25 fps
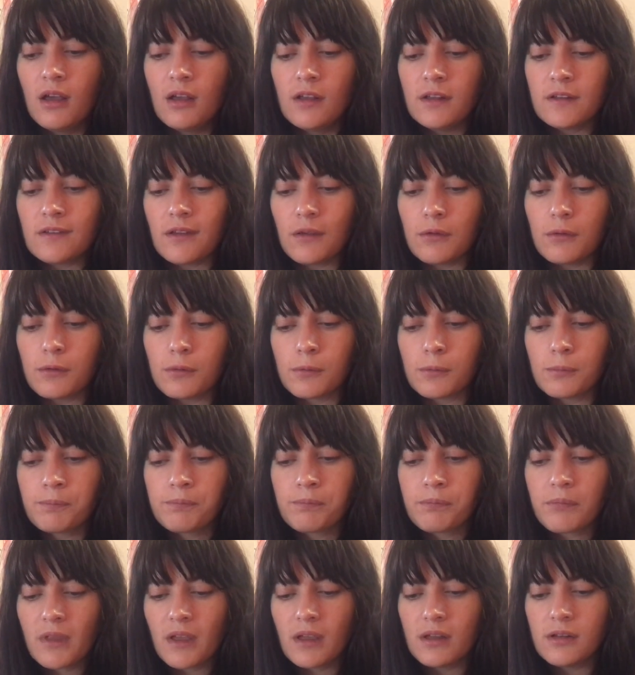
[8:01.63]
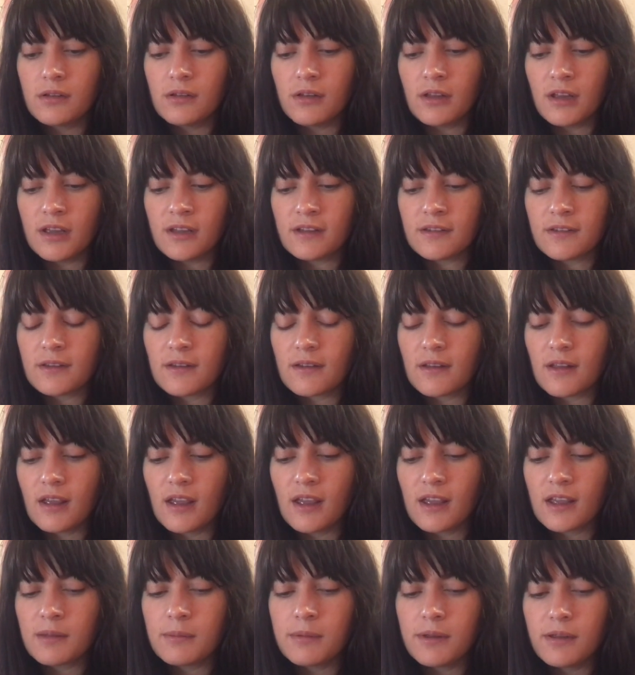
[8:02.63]
So it
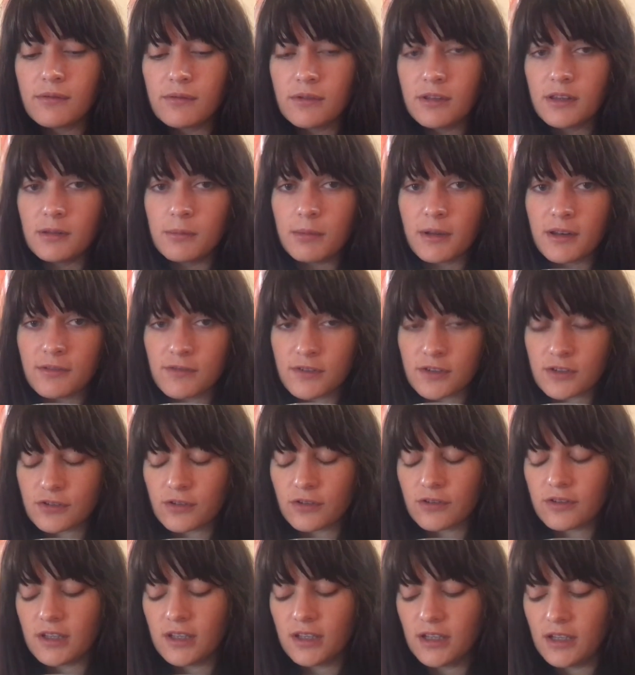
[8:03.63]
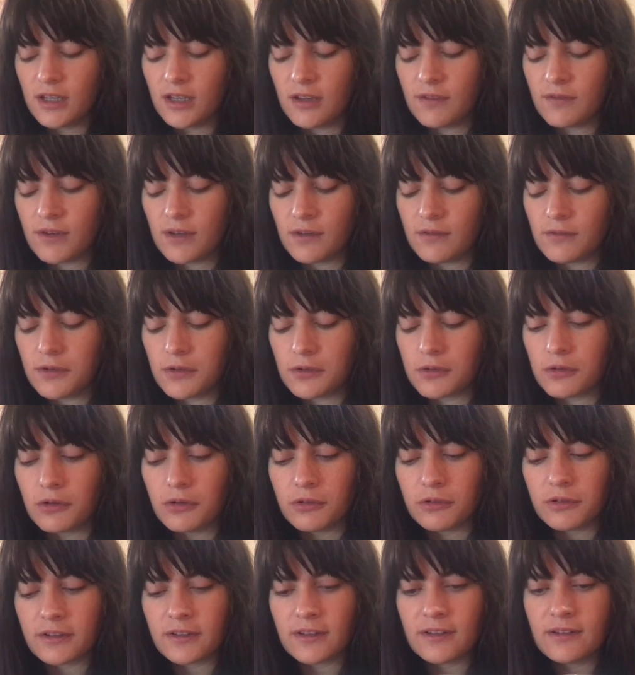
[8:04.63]
can be a really beneficial thing even if you're
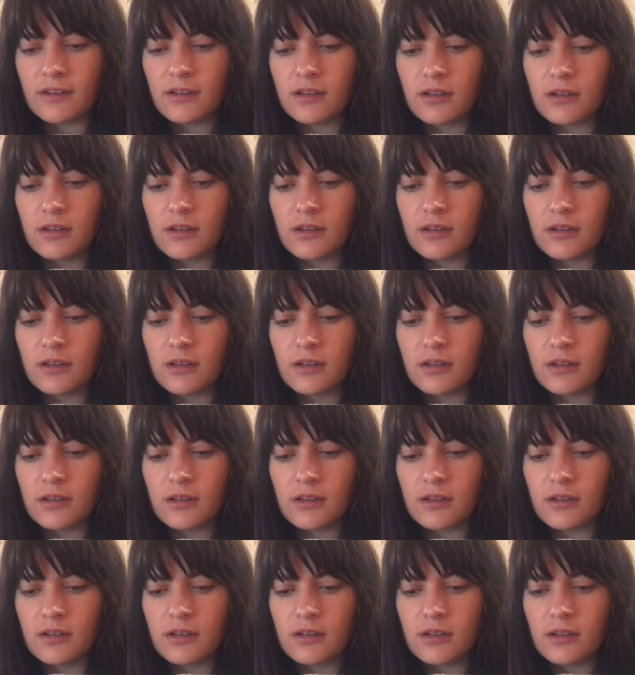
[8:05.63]
not